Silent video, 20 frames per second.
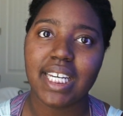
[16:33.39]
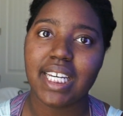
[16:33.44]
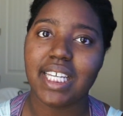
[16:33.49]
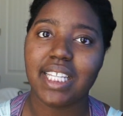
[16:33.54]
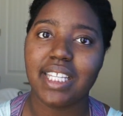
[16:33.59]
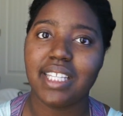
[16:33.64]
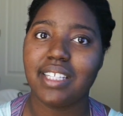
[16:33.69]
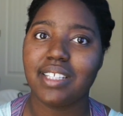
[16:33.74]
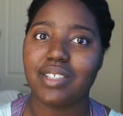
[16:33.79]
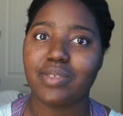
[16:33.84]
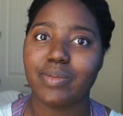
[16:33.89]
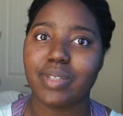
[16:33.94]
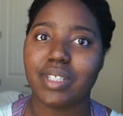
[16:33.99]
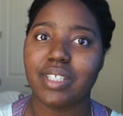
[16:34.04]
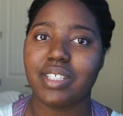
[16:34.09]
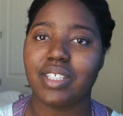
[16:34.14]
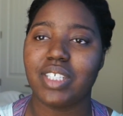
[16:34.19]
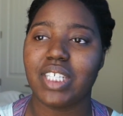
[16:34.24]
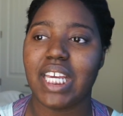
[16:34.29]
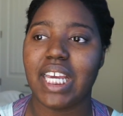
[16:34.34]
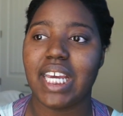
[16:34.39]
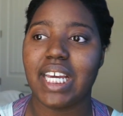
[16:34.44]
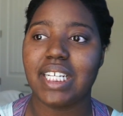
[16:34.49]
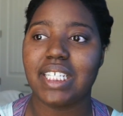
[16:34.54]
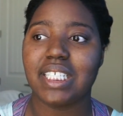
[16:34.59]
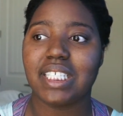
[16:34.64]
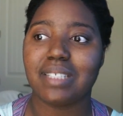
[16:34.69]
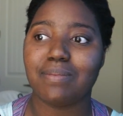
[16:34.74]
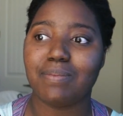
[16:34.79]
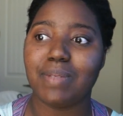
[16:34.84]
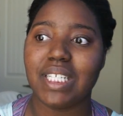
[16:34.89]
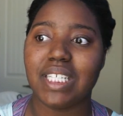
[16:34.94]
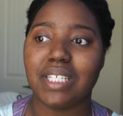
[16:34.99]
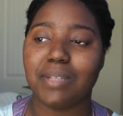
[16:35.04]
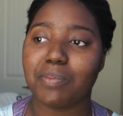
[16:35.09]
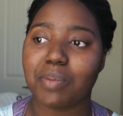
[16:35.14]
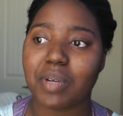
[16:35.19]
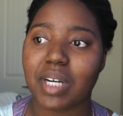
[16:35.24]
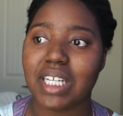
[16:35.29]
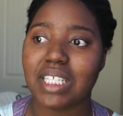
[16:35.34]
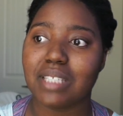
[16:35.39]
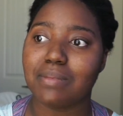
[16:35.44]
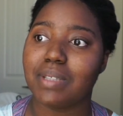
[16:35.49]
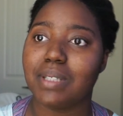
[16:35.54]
in this world you can't just be depressed.